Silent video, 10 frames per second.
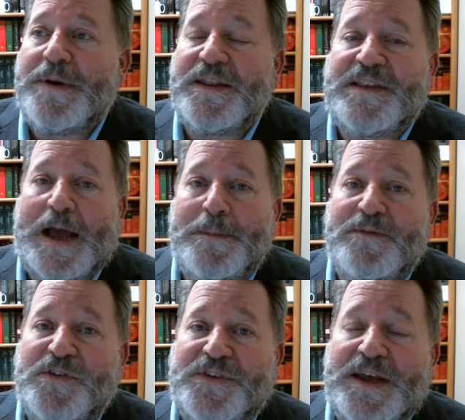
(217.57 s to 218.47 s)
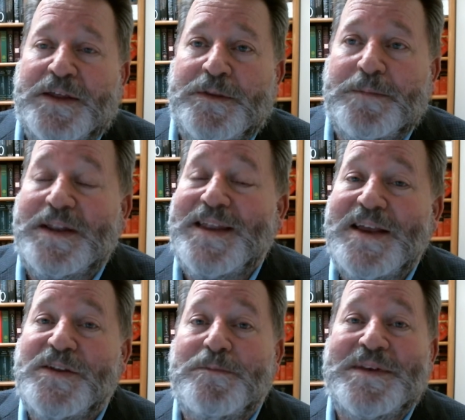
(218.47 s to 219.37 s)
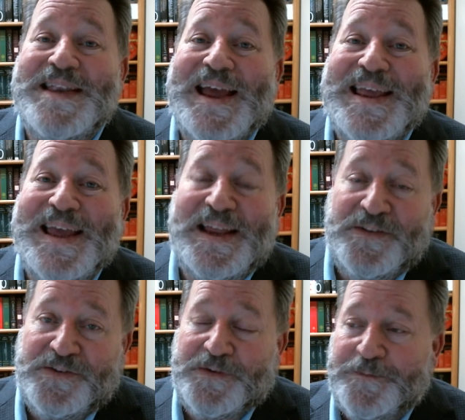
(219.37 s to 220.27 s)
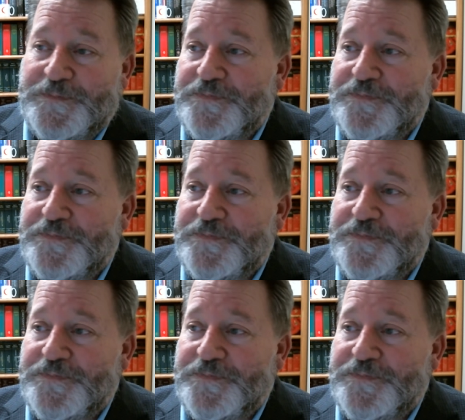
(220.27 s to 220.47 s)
by the time of his death. But it takes him decades.